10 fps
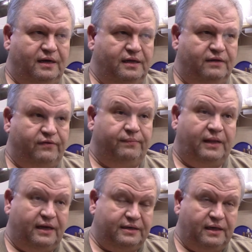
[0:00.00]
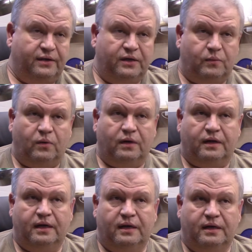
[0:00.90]
if I'm not down here
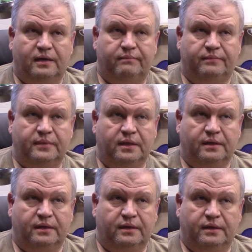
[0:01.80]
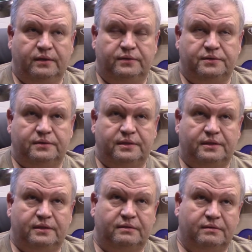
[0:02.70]
working, I'm
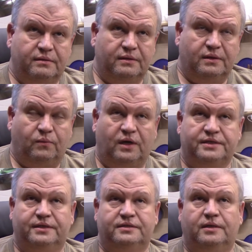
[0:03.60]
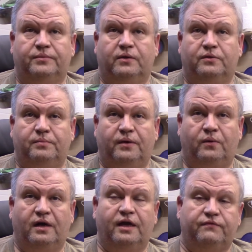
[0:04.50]
usually, you know, watching something with my
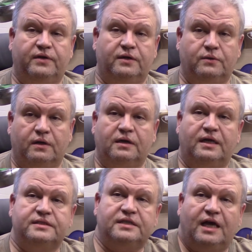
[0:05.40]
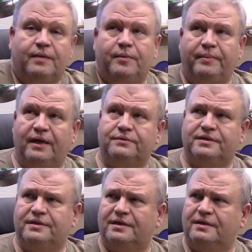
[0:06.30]
wife. And I talked last time about,
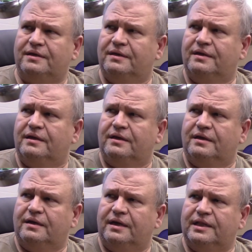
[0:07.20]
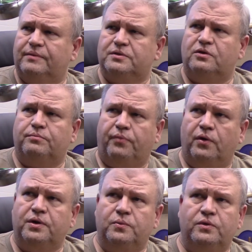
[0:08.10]
I think it was called
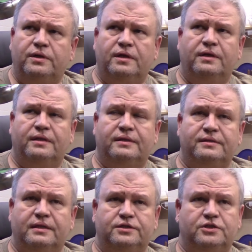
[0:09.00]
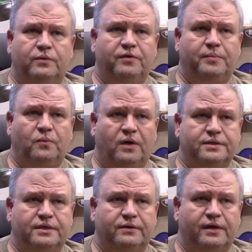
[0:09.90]
Brokenwood, that show we've been
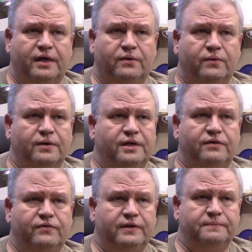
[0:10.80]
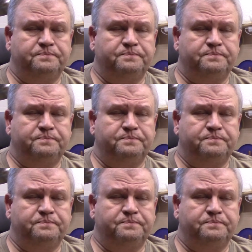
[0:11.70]
watching on Acorn TV.